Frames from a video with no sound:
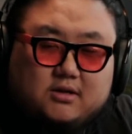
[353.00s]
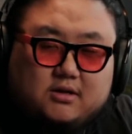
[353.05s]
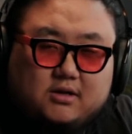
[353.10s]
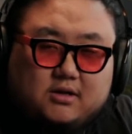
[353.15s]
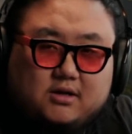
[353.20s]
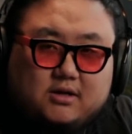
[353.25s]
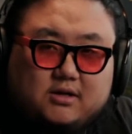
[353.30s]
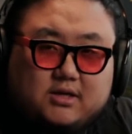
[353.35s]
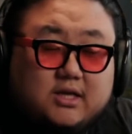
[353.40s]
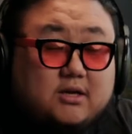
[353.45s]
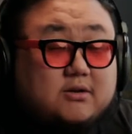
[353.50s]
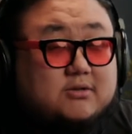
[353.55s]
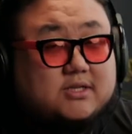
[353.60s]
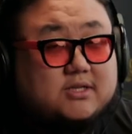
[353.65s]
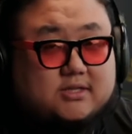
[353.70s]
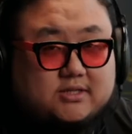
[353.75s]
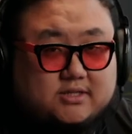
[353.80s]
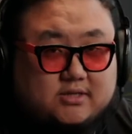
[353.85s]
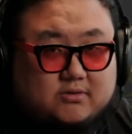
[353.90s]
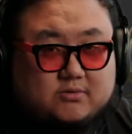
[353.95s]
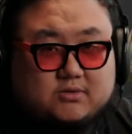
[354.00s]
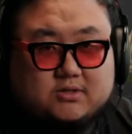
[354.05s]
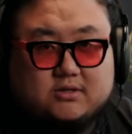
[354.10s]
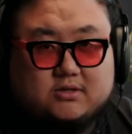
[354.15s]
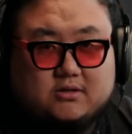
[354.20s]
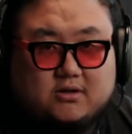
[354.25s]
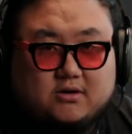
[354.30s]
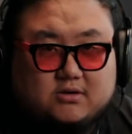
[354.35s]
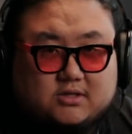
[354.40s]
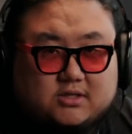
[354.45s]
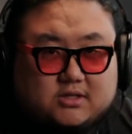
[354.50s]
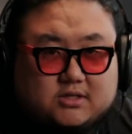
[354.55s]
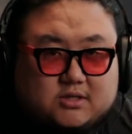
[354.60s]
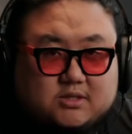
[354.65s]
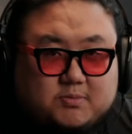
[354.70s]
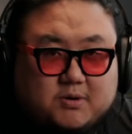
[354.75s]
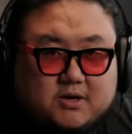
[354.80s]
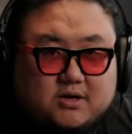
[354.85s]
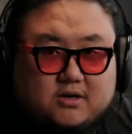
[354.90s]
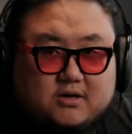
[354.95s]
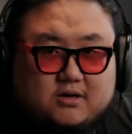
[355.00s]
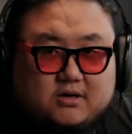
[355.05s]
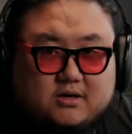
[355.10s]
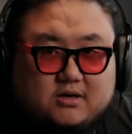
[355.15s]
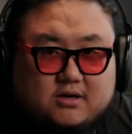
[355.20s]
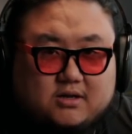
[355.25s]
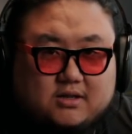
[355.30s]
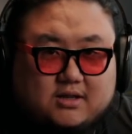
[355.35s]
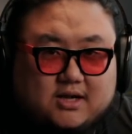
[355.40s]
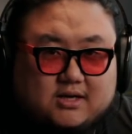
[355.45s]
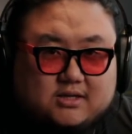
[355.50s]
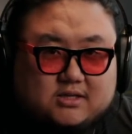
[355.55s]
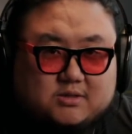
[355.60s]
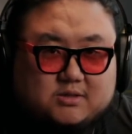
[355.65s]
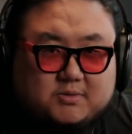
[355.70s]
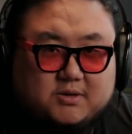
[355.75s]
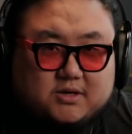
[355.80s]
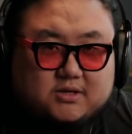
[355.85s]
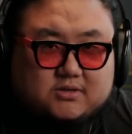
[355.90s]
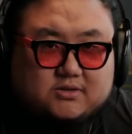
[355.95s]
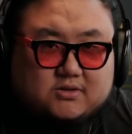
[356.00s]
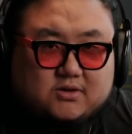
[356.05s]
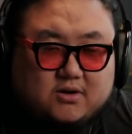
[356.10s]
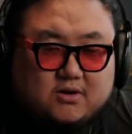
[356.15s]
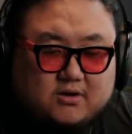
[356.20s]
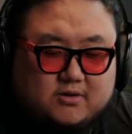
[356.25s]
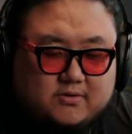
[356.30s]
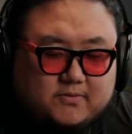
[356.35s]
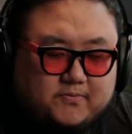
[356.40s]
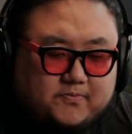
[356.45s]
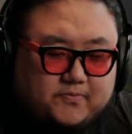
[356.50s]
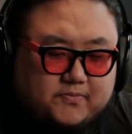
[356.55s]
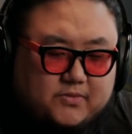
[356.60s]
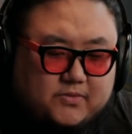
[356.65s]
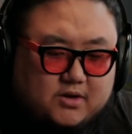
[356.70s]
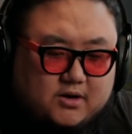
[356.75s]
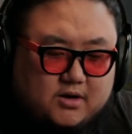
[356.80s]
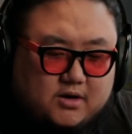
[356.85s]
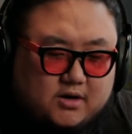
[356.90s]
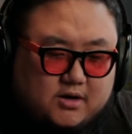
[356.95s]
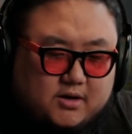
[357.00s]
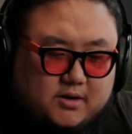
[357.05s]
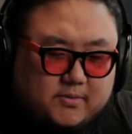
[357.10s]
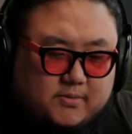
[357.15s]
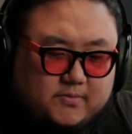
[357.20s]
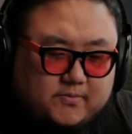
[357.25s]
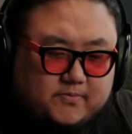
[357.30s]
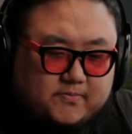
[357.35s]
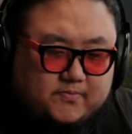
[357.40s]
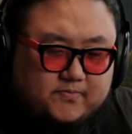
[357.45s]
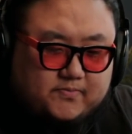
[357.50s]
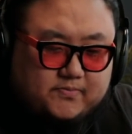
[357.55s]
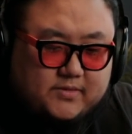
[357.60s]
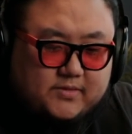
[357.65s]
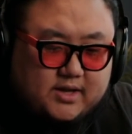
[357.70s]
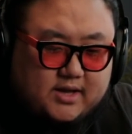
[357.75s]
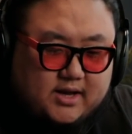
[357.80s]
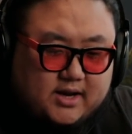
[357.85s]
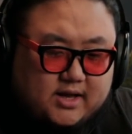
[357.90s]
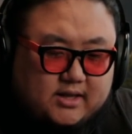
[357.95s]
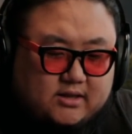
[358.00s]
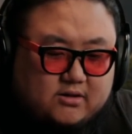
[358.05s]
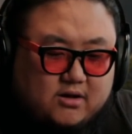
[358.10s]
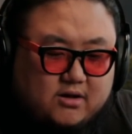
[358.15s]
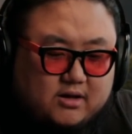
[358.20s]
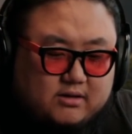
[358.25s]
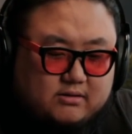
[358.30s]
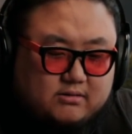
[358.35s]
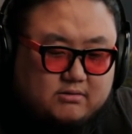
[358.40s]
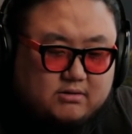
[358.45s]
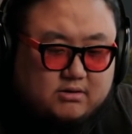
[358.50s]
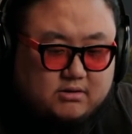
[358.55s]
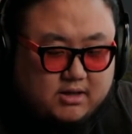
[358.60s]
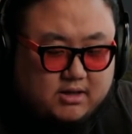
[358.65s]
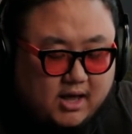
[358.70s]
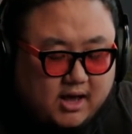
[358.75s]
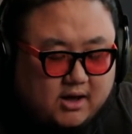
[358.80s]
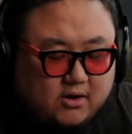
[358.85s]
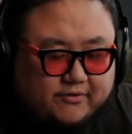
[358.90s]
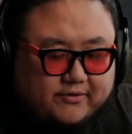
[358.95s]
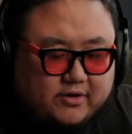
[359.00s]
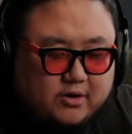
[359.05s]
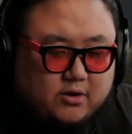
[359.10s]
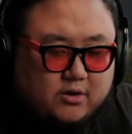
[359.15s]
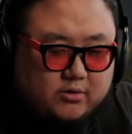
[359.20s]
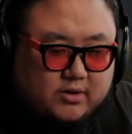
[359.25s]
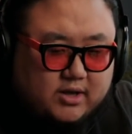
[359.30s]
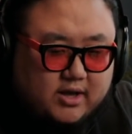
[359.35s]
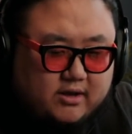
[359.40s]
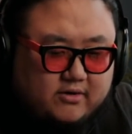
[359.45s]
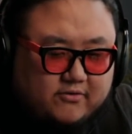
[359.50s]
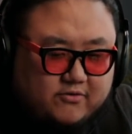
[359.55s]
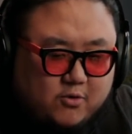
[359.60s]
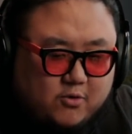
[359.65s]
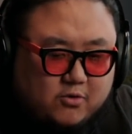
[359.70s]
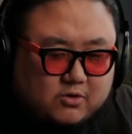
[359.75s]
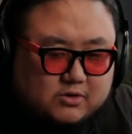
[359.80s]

Egotistic was a largely Latin-inspired song. And I thought, yeah, okay, of